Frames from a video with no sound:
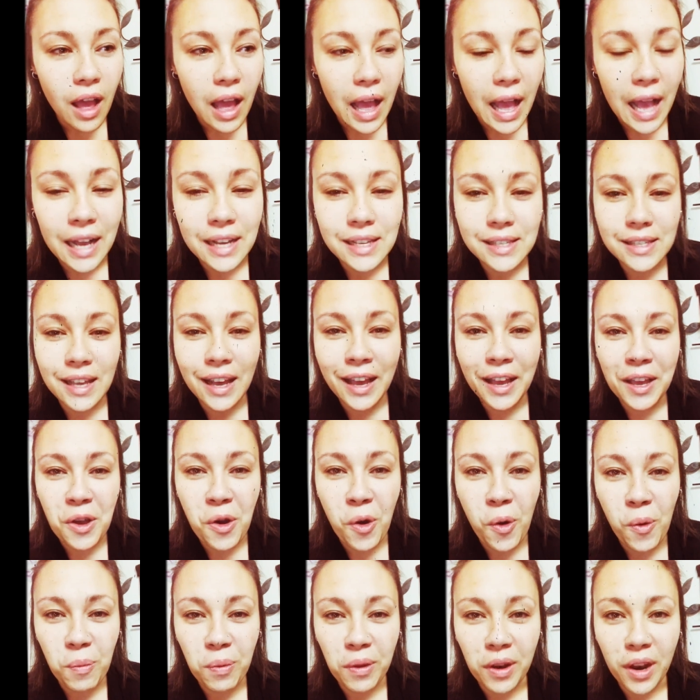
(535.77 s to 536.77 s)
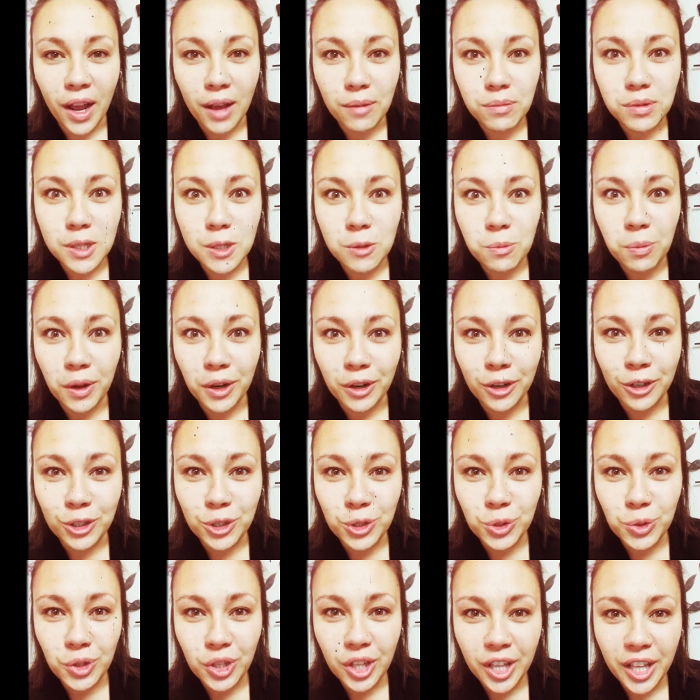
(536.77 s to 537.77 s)
as I open up
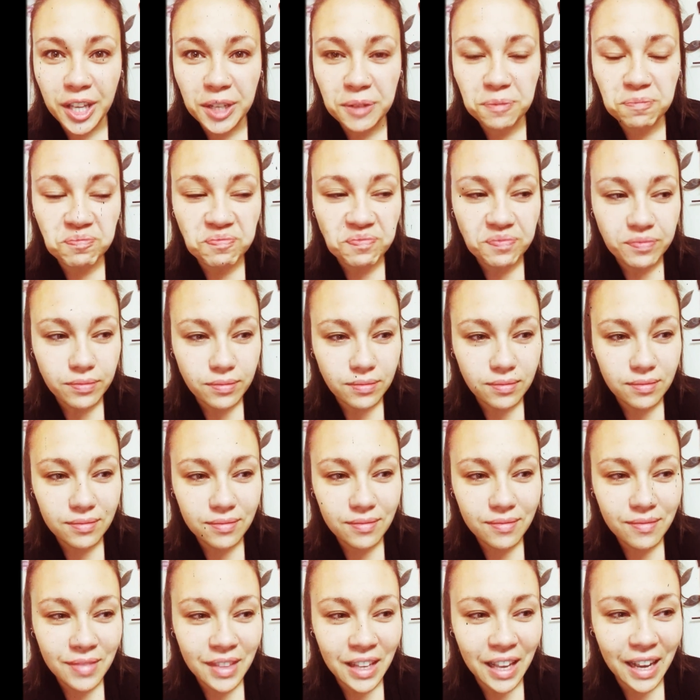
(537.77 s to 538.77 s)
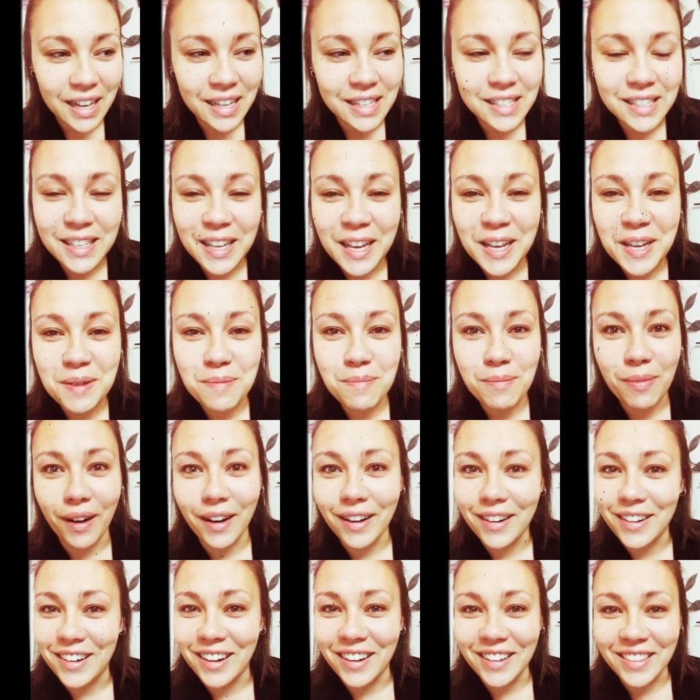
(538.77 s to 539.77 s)
spiritually, as I
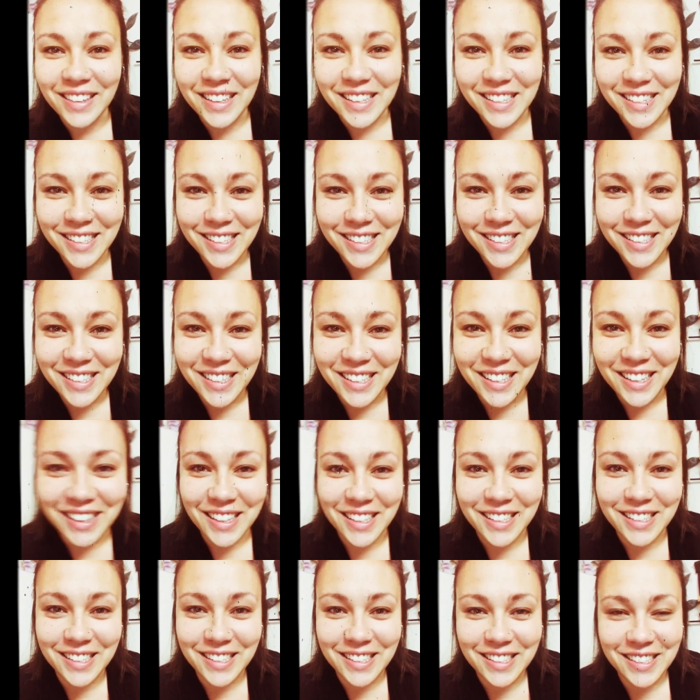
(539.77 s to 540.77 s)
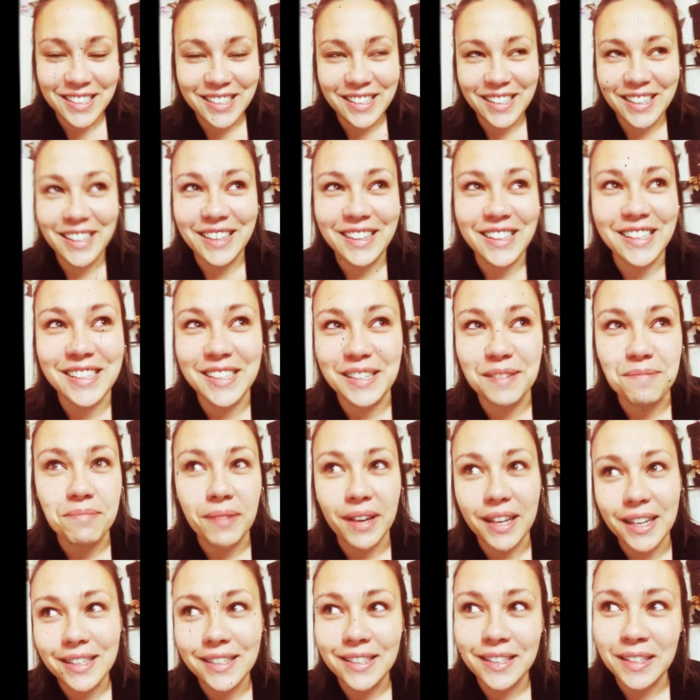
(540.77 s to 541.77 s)
embark on this
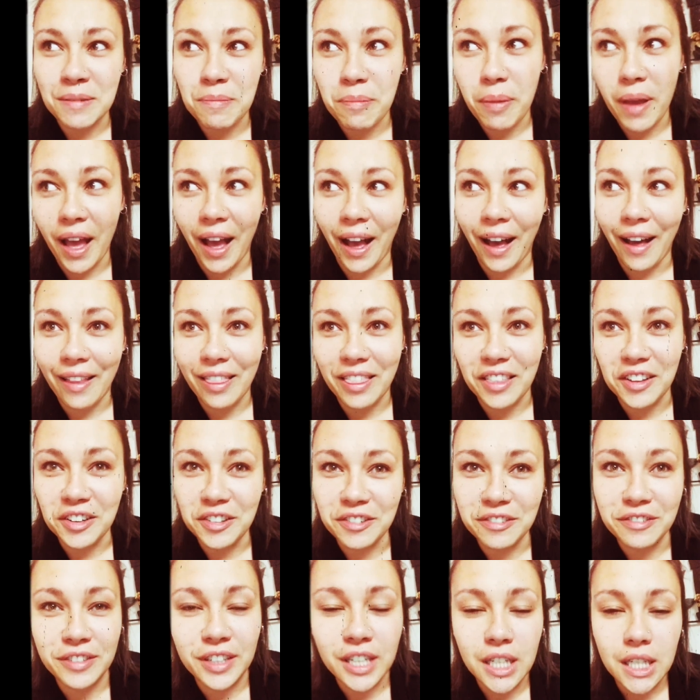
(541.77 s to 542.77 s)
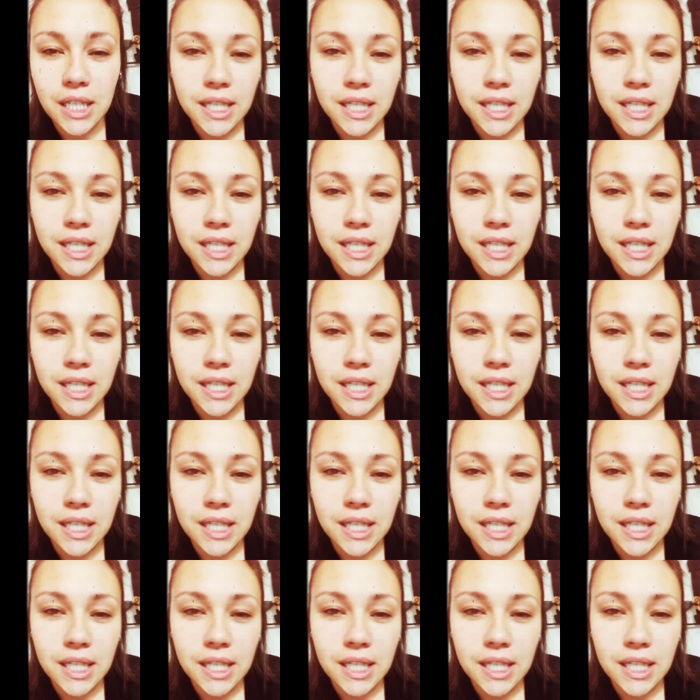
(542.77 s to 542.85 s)
amazing path of